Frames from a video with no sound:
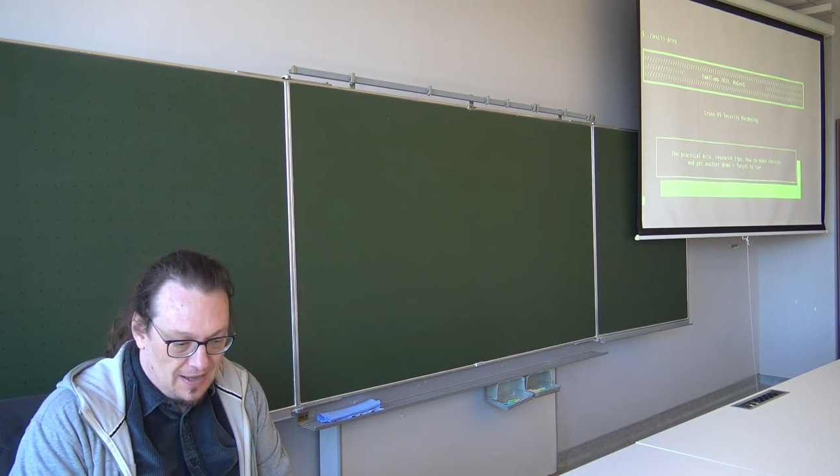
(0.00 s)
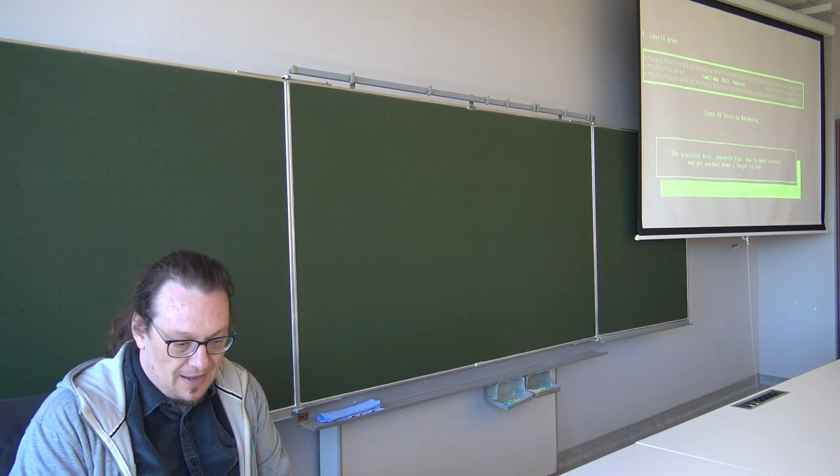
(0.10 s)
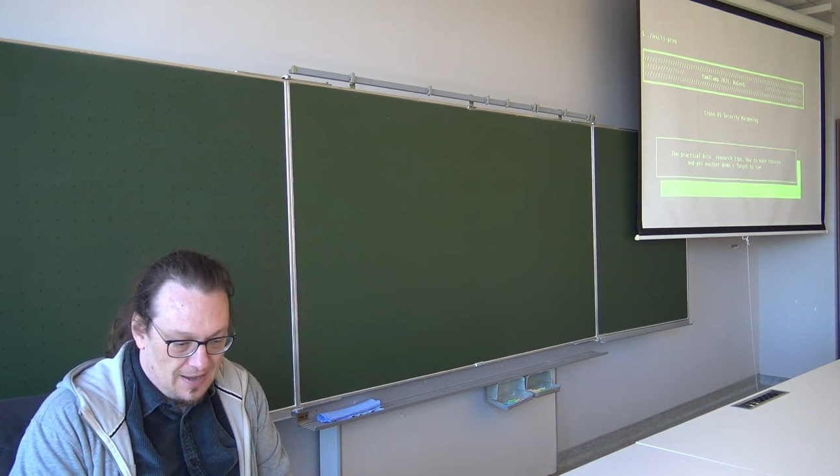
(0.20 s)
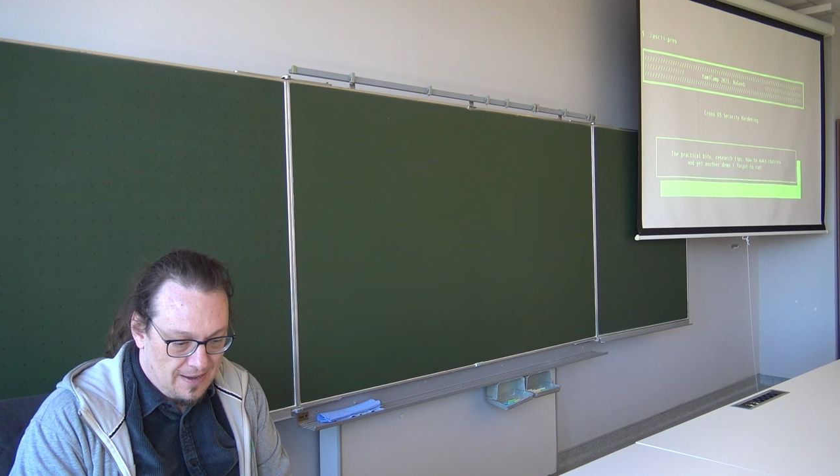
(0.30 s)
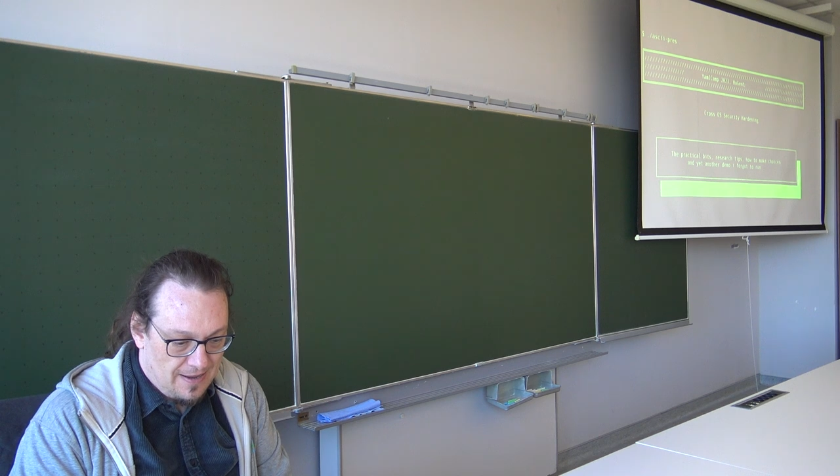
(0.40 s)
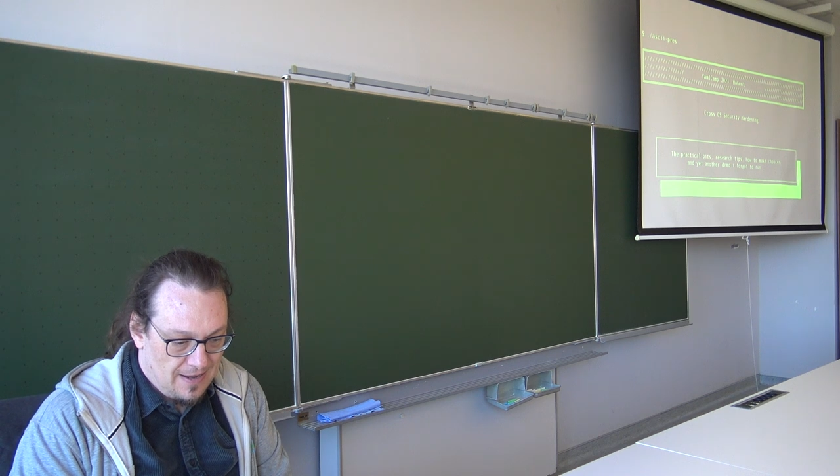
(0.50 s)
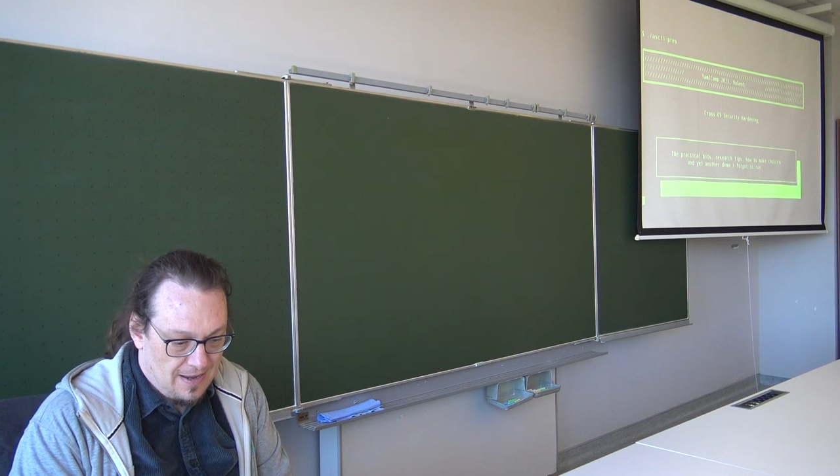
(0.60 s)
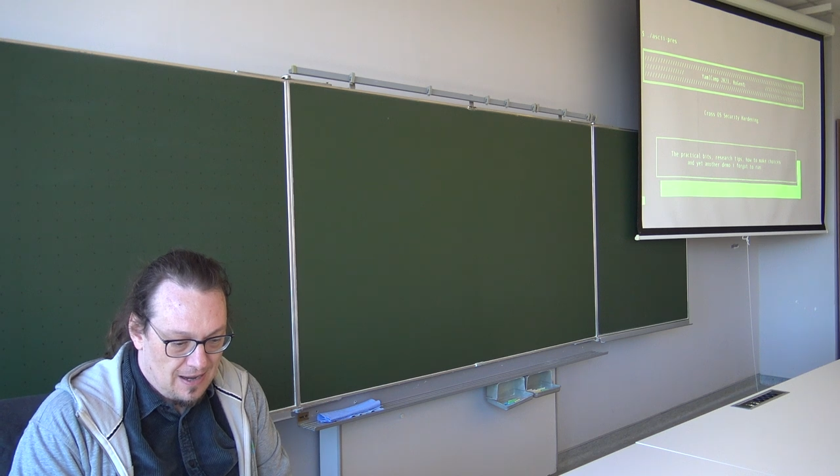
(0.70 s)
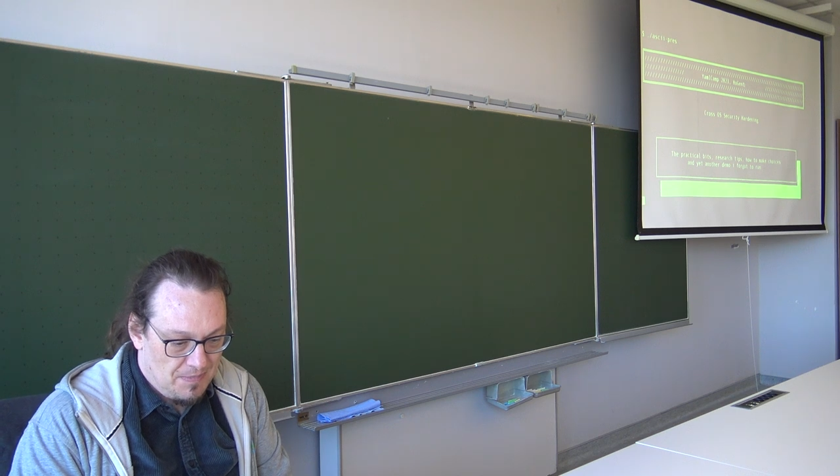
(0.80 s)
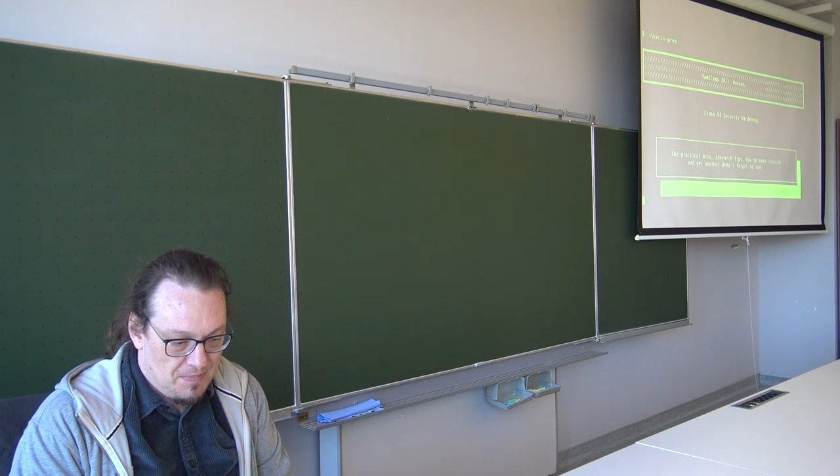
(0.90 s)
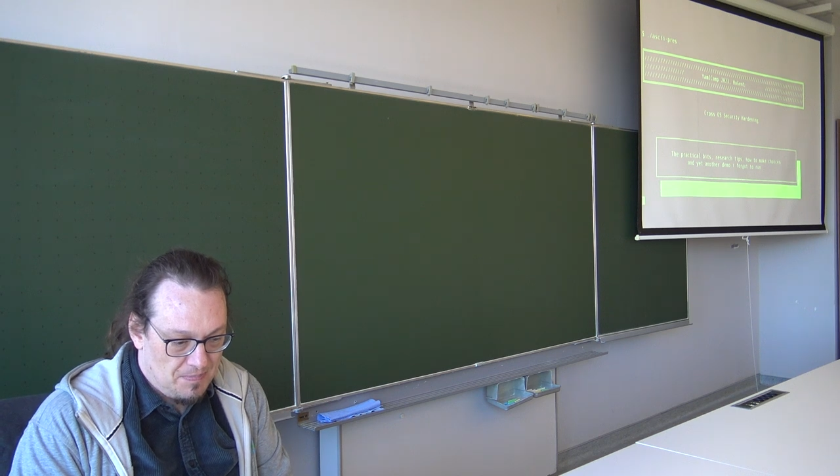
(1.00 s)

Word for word: Uh, I